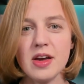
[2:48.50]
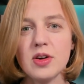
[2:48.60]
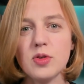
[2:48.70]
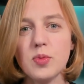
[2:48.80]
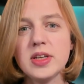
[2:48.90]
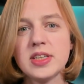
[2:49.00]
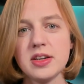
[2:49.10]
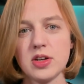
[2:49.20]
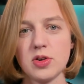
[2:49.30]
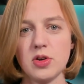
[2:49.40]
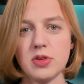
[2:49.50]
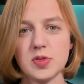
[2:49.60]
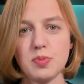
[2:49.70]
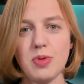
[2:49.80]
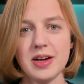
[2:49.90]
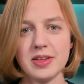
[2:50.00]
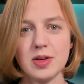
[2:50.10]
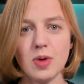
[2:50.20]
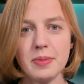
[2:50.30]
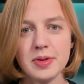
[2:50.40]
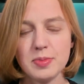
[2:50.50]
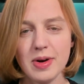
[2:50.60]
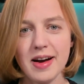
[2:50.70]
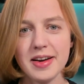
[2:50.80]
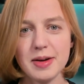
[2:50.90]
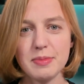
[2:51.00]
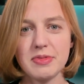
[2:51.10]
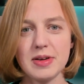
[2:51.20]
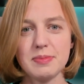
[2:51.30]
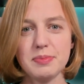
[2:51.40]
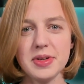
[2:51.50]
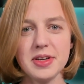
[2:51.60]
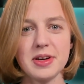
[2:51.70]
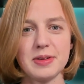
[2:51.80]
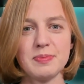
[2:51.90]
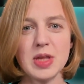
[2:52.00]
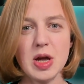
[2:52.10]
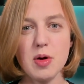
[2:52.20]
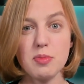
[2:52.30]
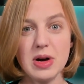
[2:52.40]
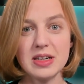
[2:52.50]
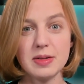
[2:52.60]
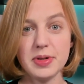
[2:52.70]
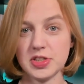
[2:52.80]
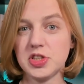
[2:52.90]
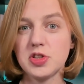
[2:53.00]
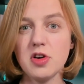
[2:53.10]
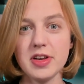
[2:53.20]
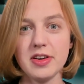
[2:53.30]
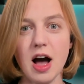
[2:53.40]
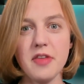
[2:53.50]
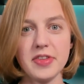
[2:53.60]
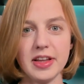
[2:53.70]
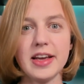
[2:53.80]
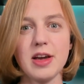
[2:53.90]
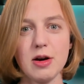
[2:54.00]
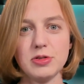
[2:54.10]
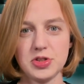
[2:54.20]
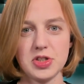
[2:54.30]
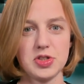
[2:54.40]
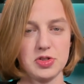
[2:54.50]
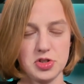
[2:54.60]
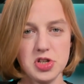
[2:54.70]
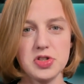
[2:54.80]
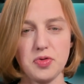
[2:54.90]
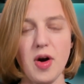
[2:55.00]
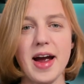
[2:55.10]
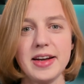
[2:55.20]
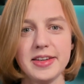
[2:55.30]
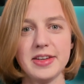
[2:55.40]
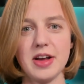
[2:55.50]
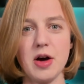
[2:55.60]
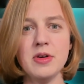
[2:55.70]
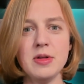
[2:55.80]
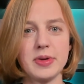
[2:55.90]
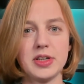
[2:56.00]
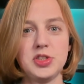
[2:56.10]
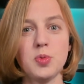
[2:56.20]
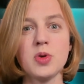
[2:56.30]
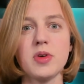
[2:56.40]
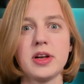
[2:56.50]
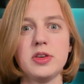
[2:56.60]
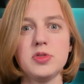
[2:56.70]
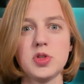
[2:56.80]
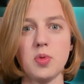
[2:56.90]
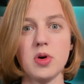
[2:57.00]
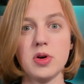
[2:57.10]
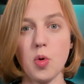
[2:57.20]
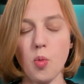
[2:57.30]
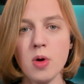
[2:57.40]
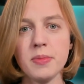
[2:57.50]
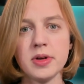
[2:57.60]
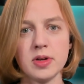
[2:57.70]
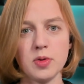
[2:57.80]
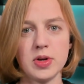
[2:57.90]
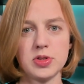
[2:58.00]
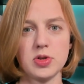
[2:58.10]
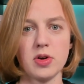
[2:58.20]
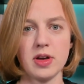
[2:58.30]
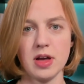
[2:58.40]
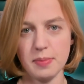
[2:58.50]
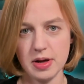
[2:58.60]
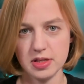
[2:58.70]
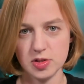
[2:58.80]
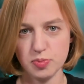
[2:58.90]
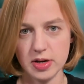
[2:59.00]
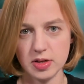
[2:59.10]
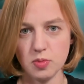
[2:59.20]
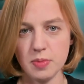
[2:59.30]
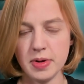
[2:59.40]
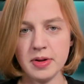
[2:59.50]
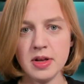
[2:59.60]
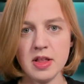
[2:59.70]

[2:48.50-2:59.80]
We tend to call those pregnant women where I come from, but pregnant person. She's already got the lingo just right, because she wouldn't want to use the word woman when talking about these pregnant women.